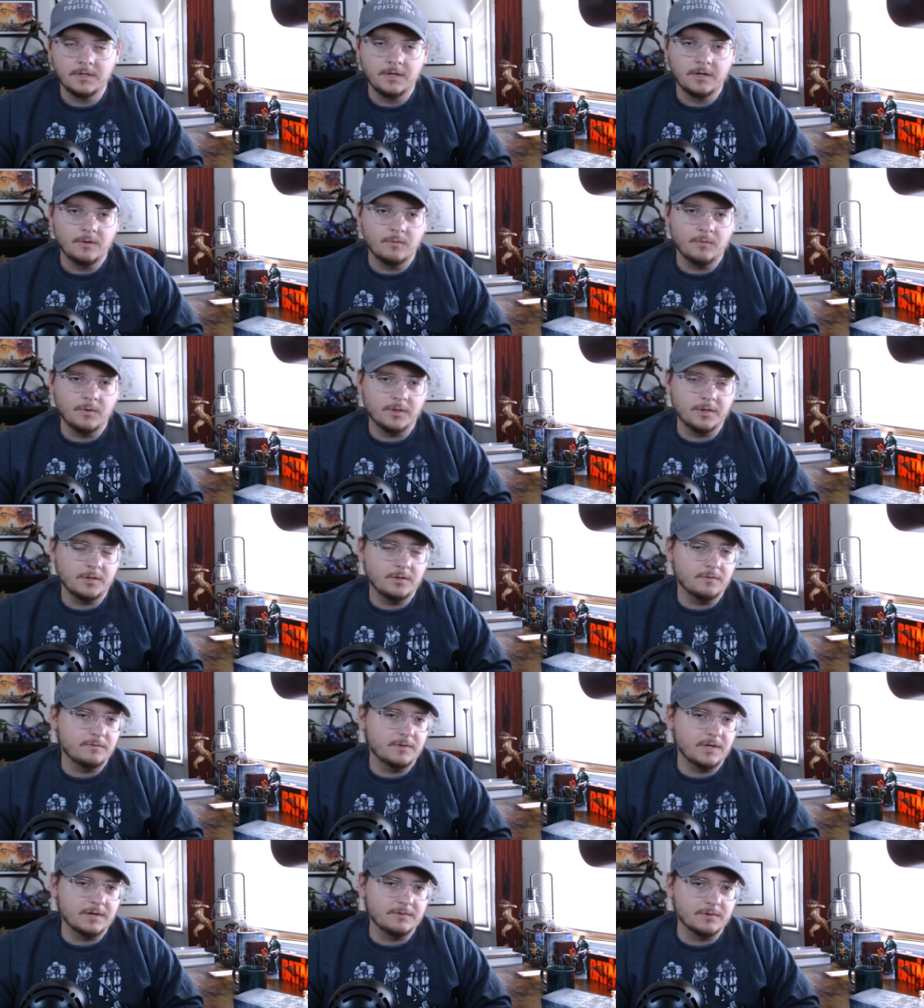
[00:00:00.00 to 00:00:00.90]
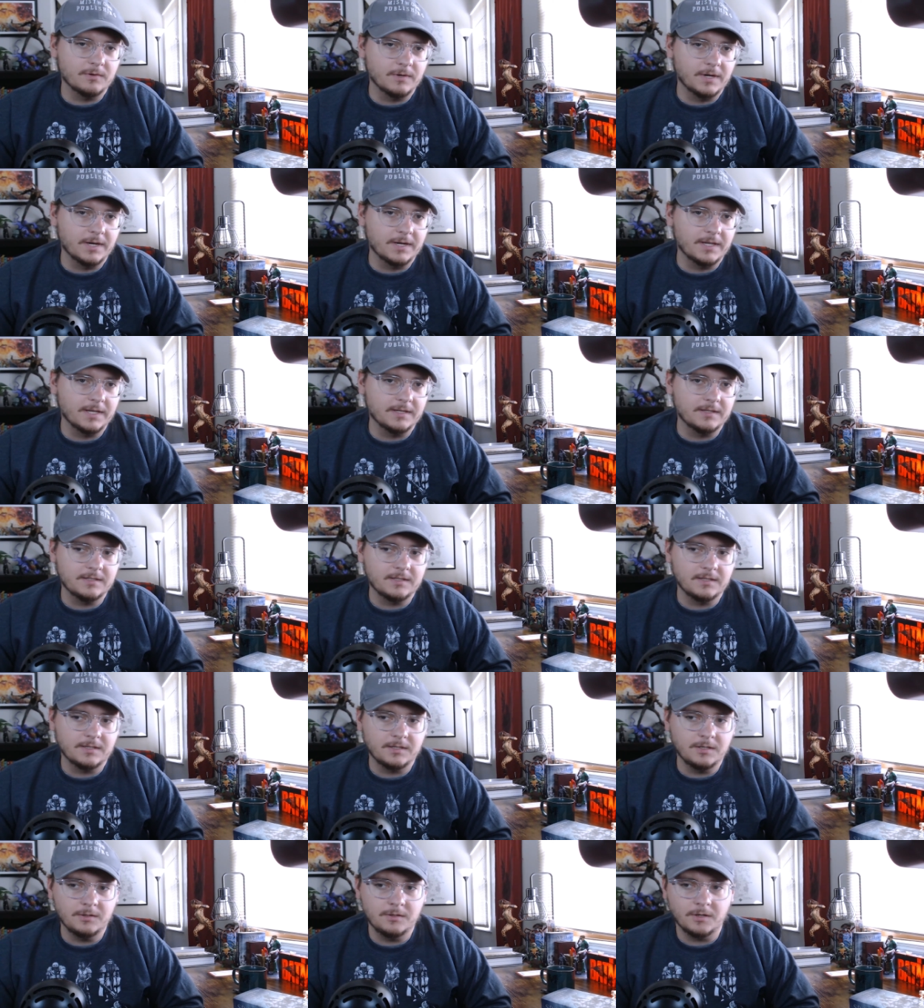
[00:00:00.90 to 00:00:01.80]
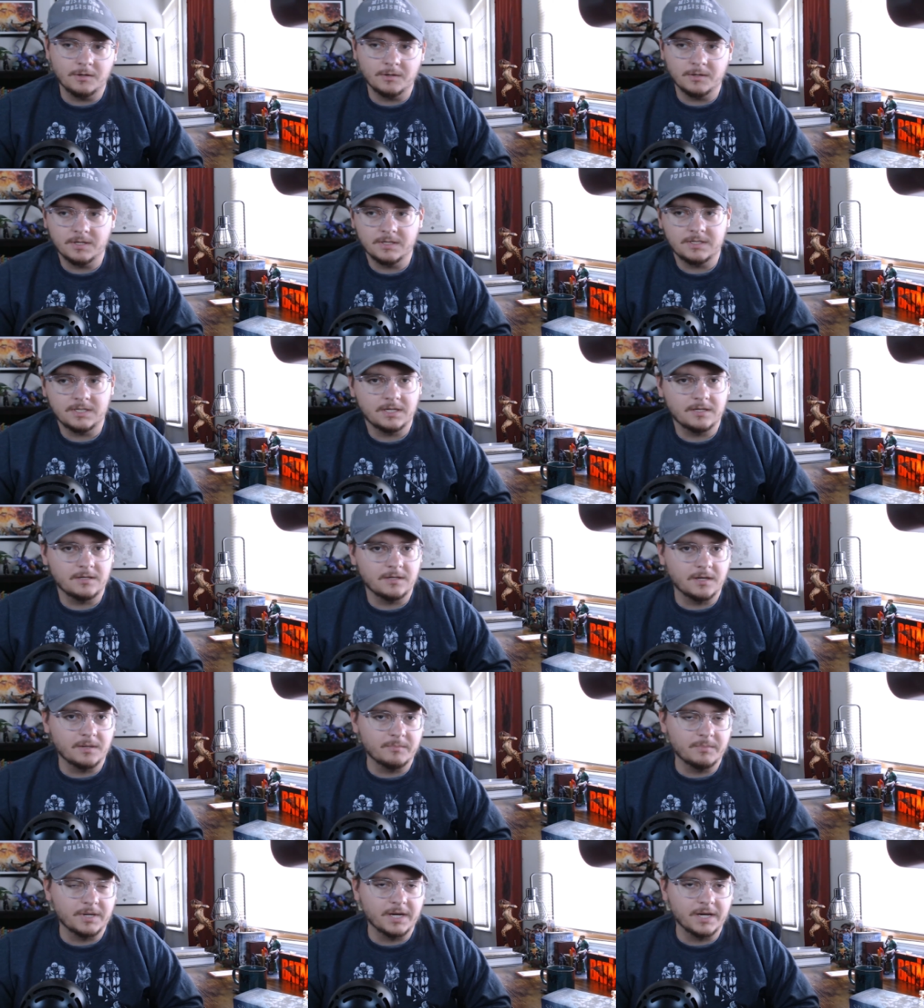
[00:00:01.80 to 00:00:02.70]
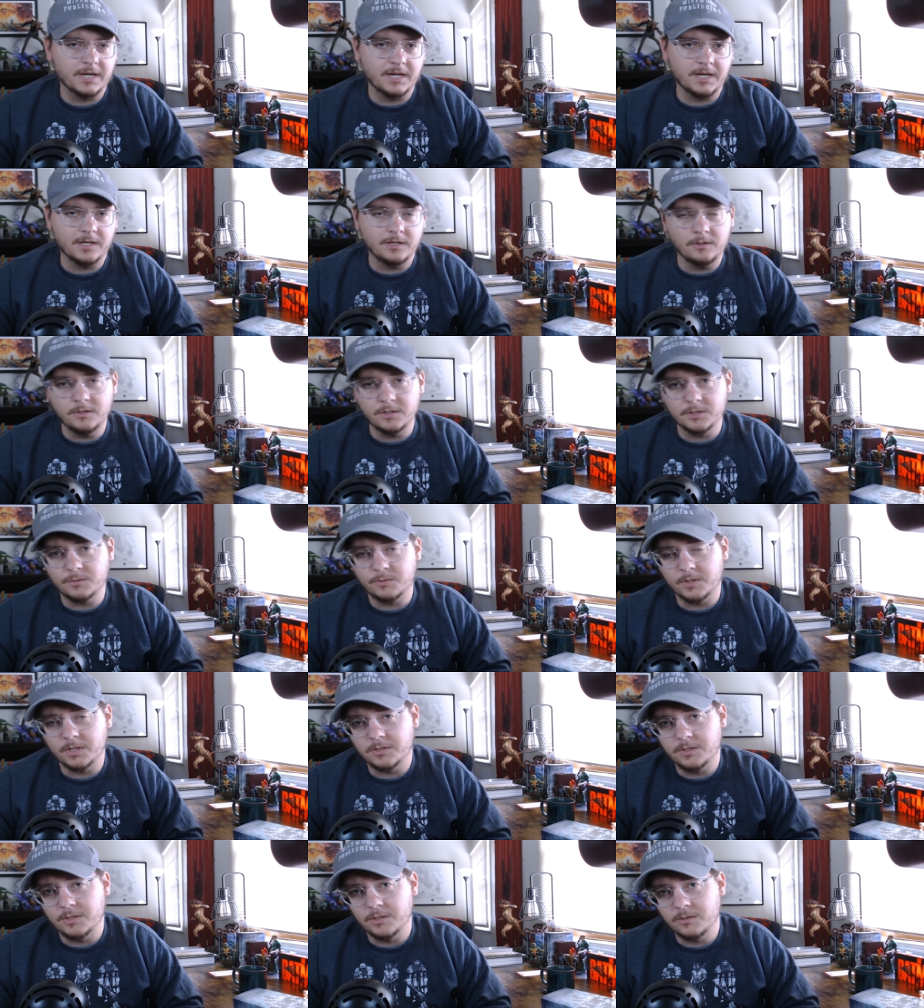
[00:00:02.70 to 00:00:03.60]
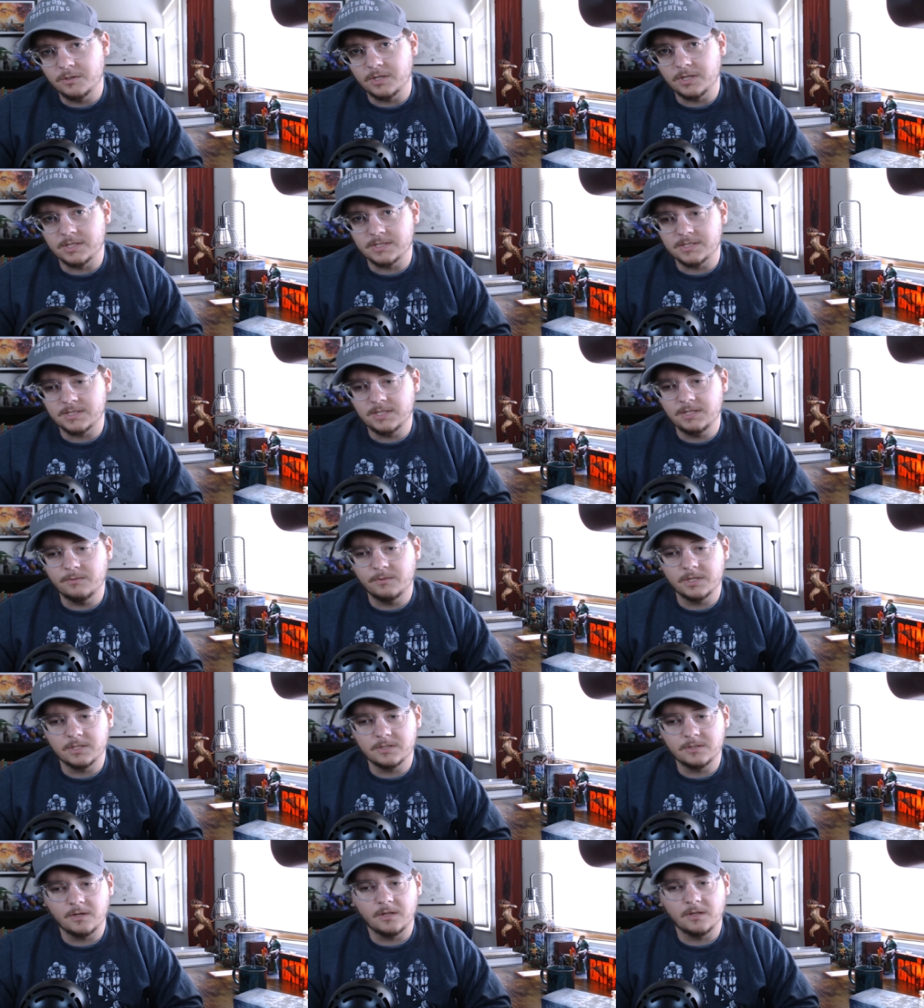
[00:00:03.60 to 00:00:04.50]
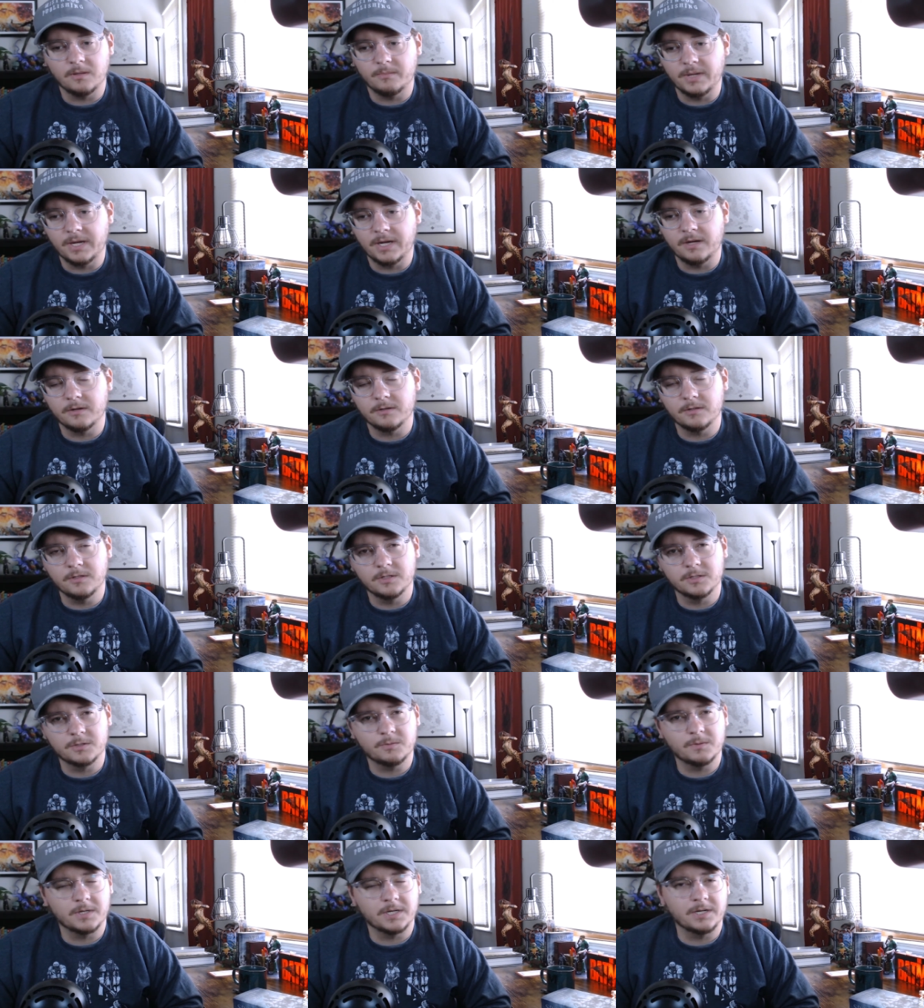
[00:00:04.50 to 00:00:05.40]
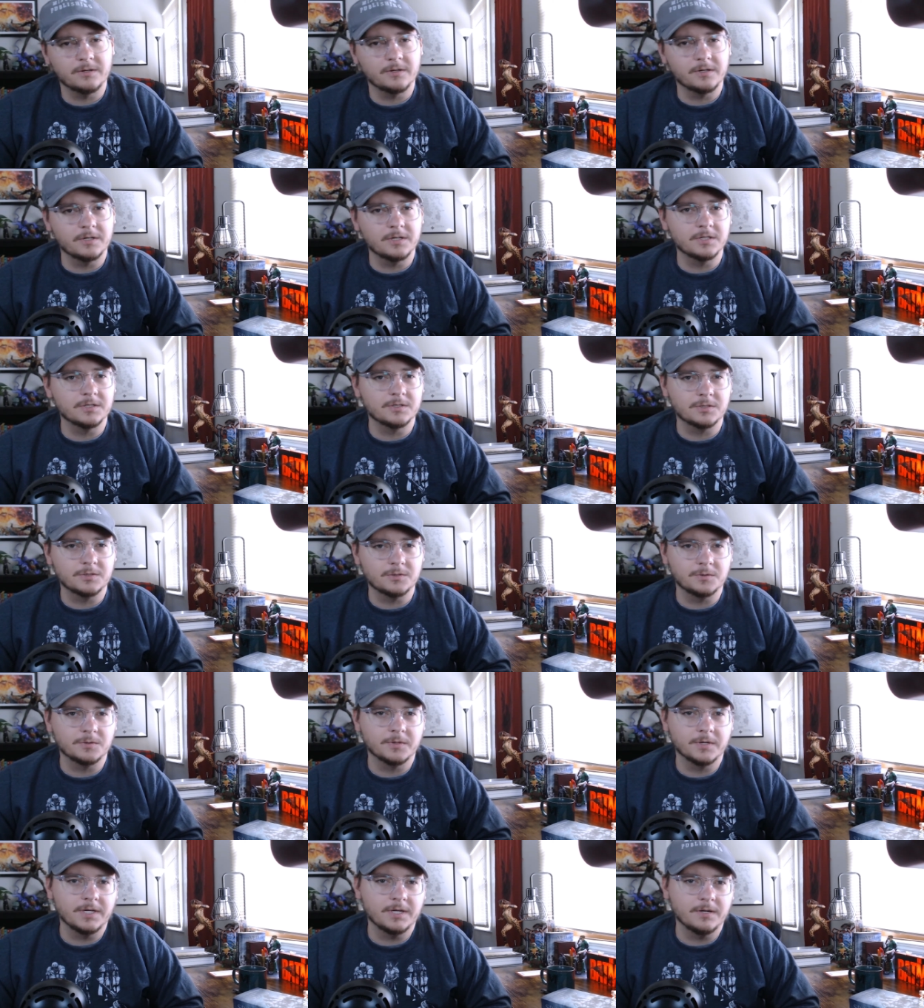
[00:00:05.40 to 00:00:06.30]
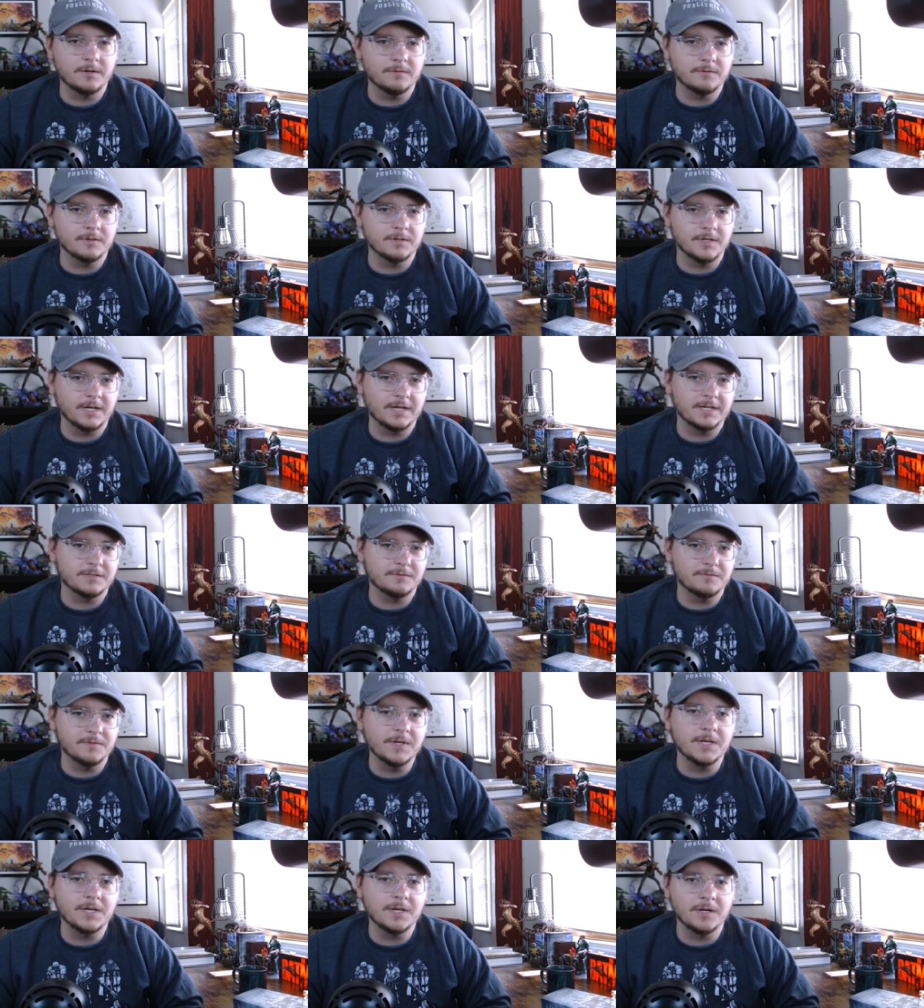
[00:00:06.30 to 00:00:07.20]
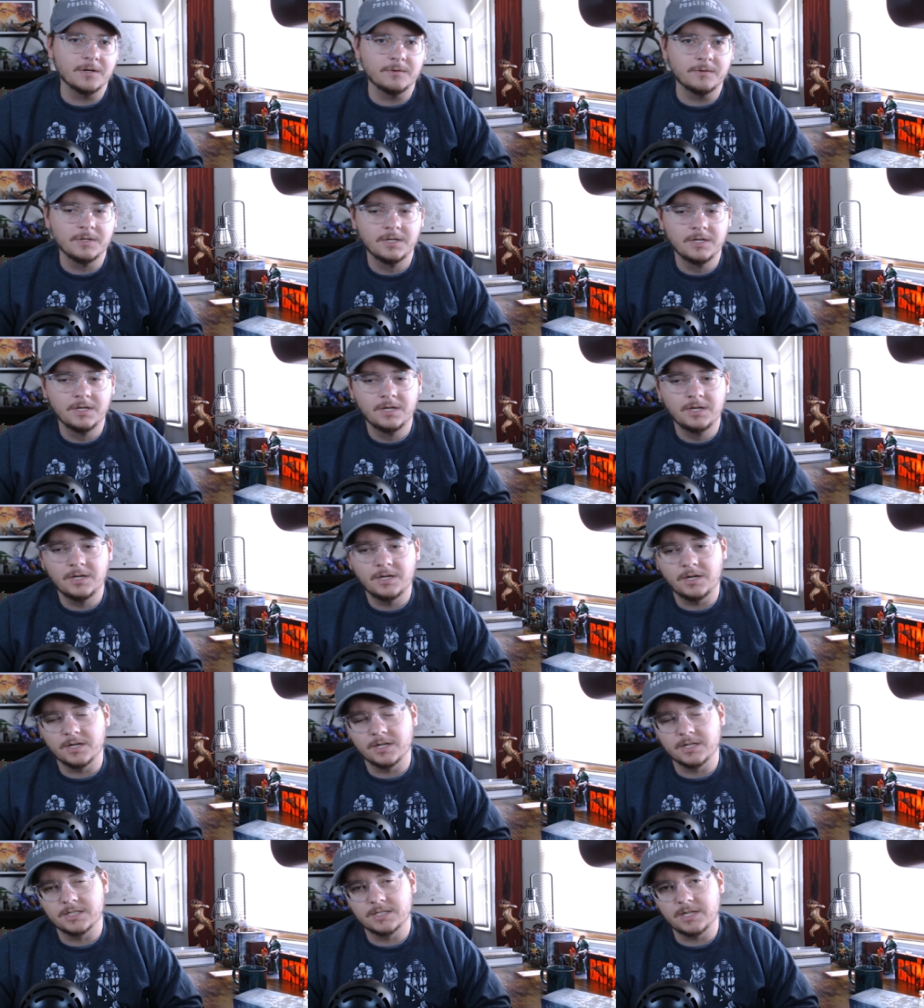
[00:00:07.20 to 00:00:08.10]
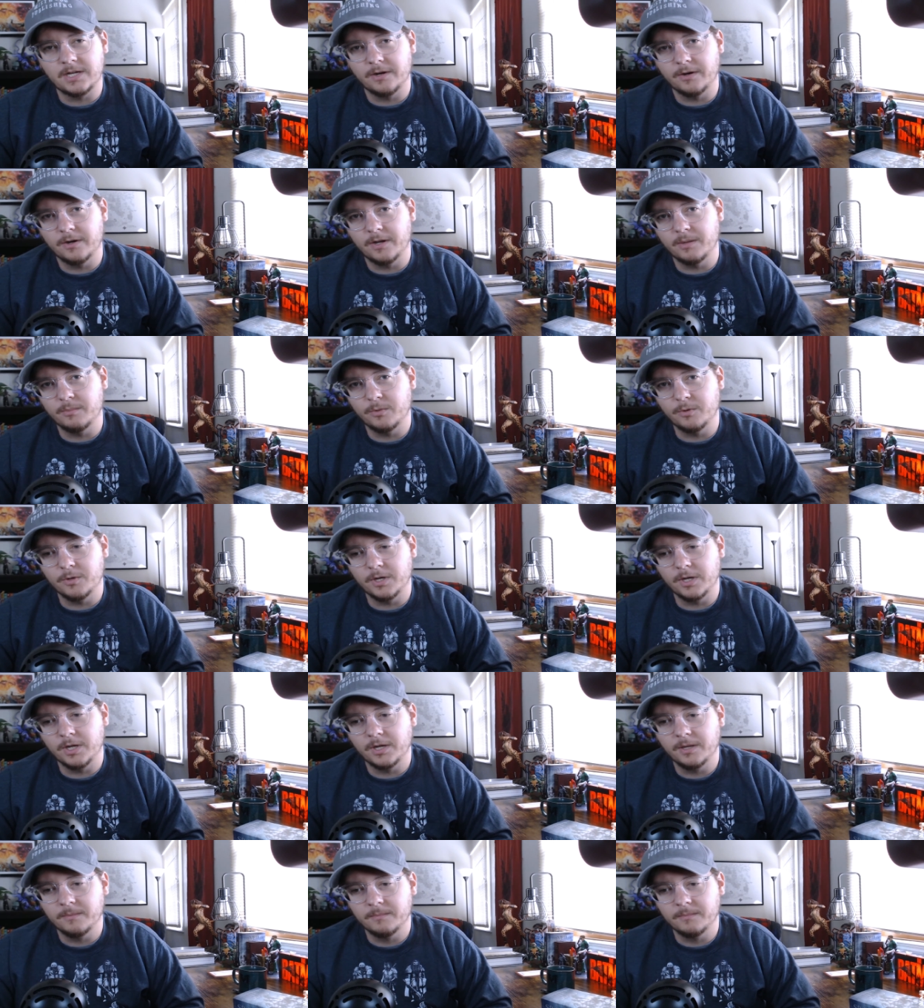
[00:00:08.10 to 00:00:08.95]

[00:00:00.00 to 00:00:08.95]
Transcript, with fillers: Whether you've never read it, you don't intend on buying it, and you just want to tune in and see what it's all about, you just want to hear a good story over a nice video on a Saturday morning.